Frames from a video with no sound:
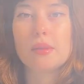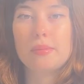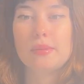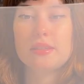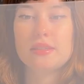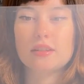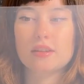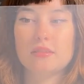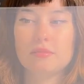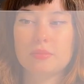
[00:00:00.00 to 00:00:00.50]

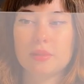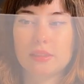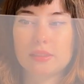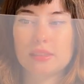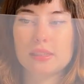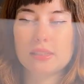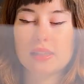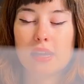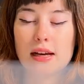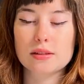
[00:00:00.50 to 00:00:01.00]
piece of
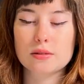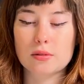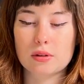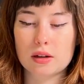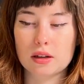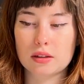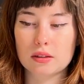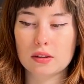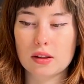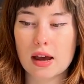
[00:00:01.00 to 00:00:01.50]
plexiglass or
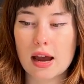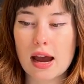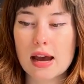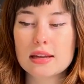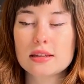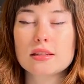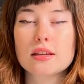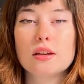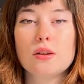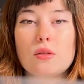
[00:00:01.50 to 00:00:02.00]

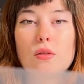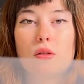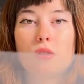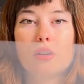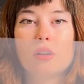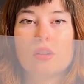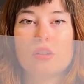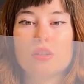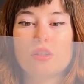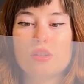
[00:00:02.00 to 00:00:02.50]
glass in
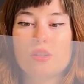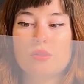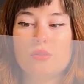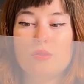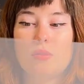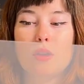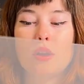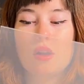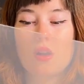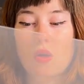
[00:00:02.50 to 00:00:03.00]
order
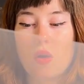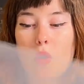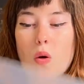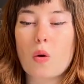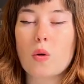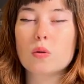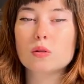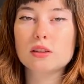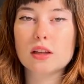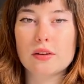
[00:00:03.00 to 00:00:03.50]
to
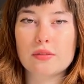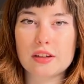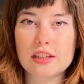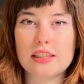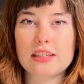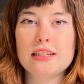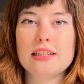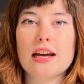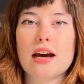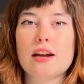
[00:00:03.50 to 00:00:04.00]
hold
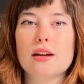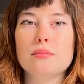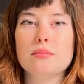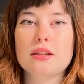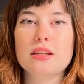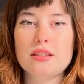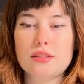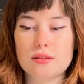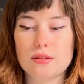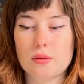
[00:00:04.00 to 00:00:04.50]
everything down in
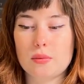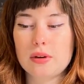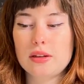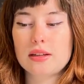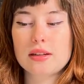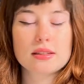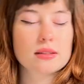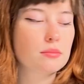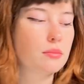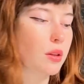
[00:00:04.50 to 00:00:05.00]
place so the wind
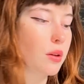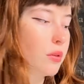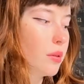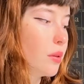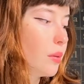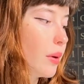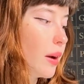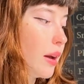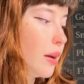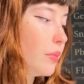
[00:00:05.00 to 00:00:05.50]
doesn't blow it
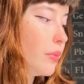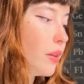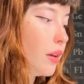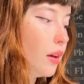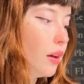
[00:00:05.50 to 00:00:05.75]
away,